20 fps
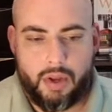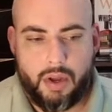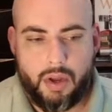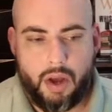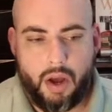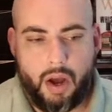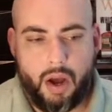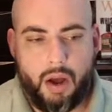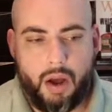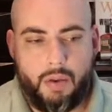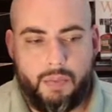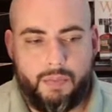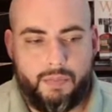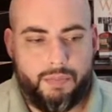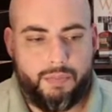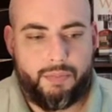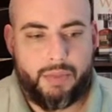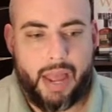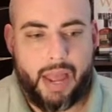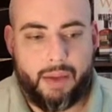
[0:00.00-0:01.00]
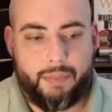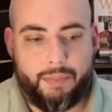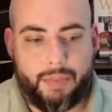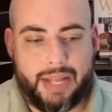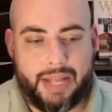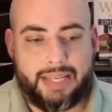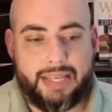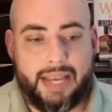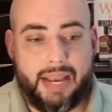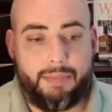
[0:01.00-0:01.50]
Um, yeah,
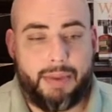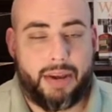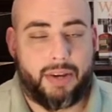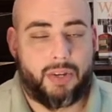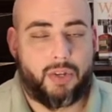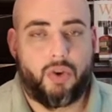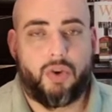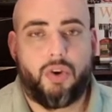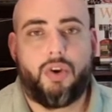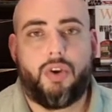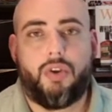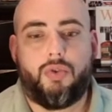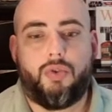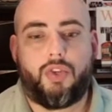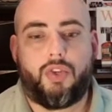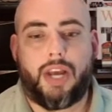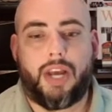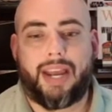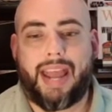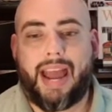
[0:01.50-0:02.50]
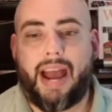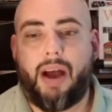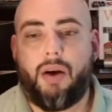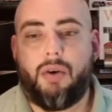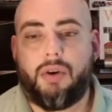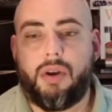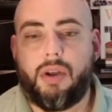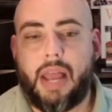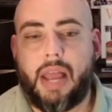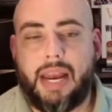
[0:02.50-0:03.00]
that's it. Make sure you check
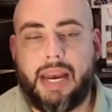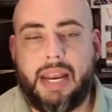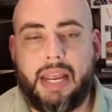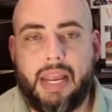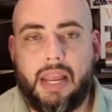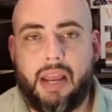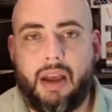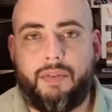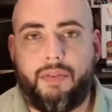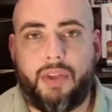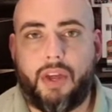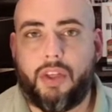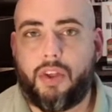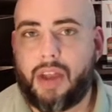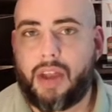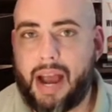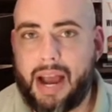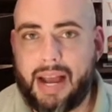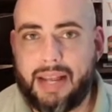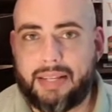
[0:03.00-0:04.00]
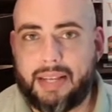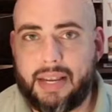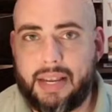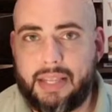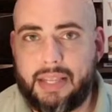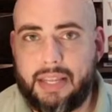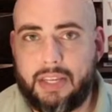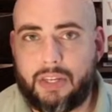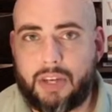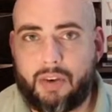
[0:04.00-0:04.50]
out any of the other guys
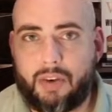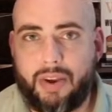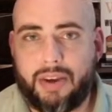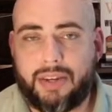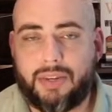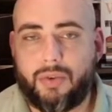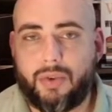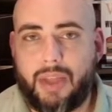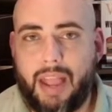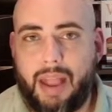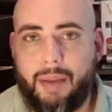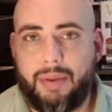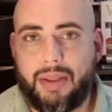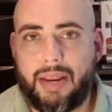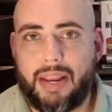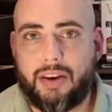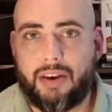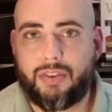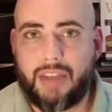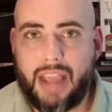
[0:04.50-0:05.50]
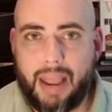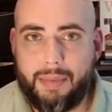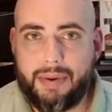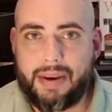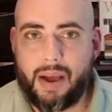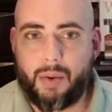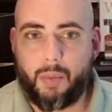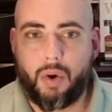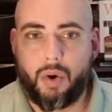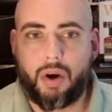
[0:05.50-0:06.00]
in the Generational Gaming and Entertainment
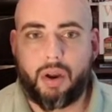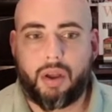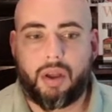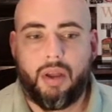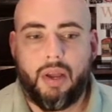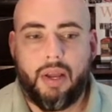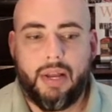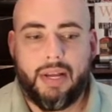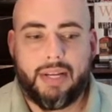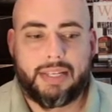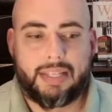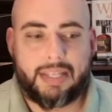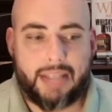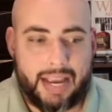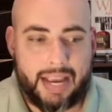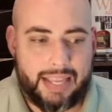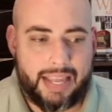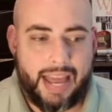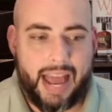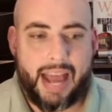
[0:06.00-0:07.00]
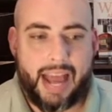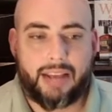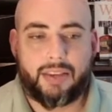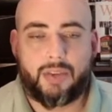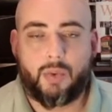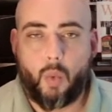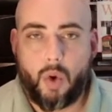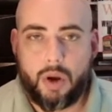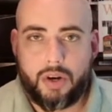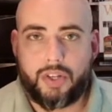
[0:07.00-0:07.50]
Network, Scythe
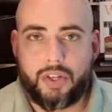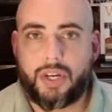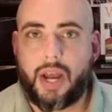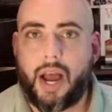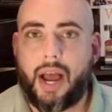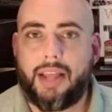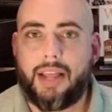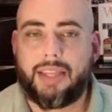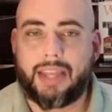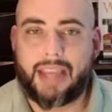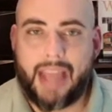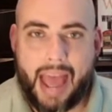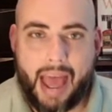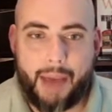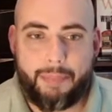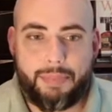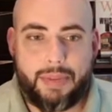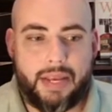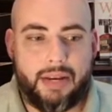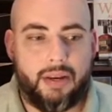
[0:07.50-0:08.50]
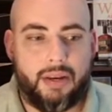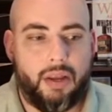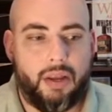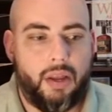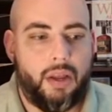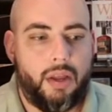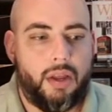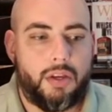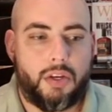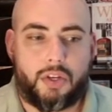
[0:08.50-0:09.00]
X, One Shot, and The Captain
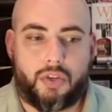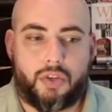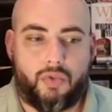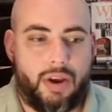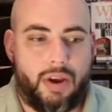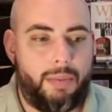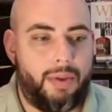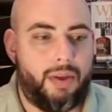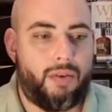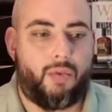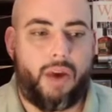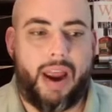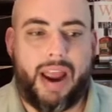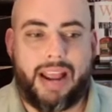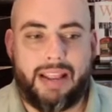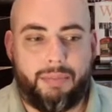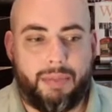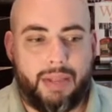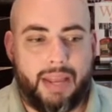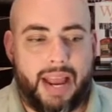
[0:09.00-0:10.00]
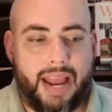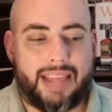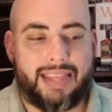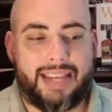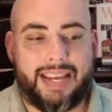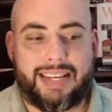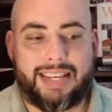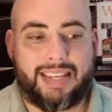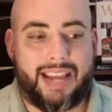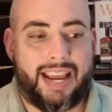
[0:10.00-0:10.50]
streaming randomly. I
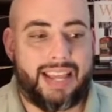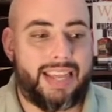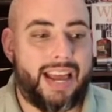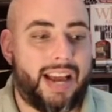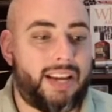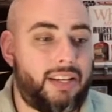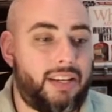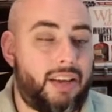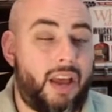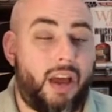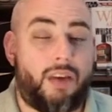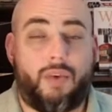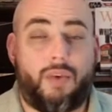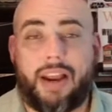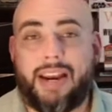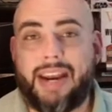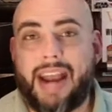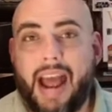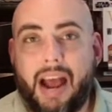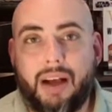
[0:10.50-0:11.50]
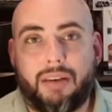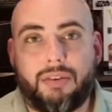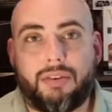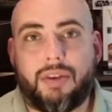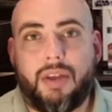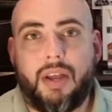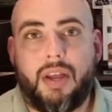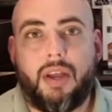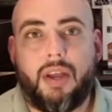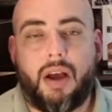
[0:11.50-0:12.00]
think Scythe X is on right now
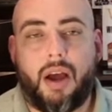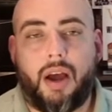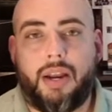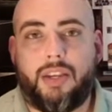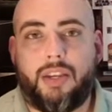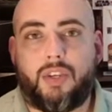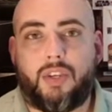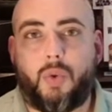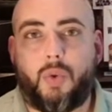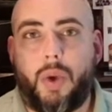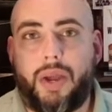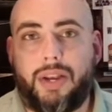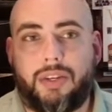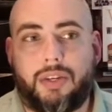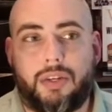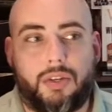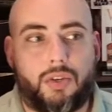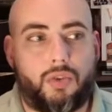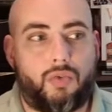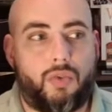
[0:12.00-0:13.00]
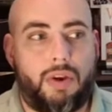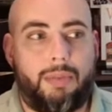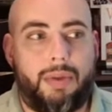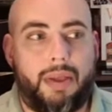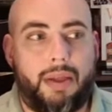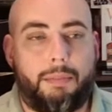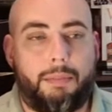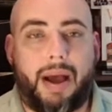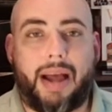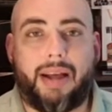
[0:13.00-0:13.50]
on his Twitch
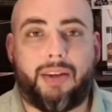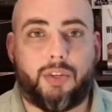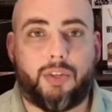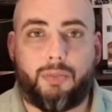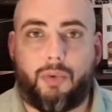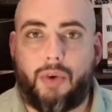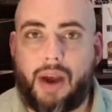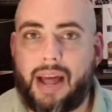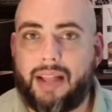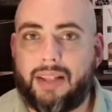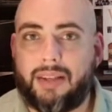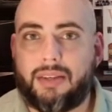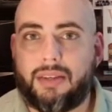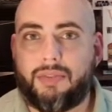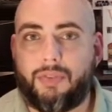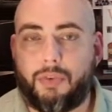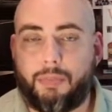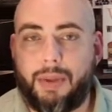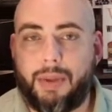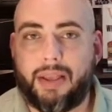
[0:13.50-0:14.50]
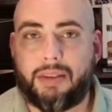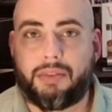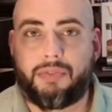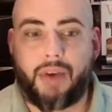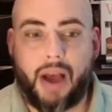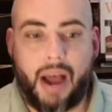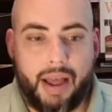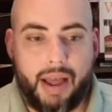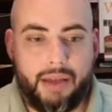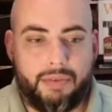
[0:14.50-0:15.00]
streaming Miles Morales for
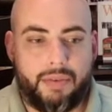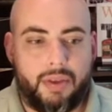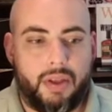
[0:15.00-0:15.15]
PS5,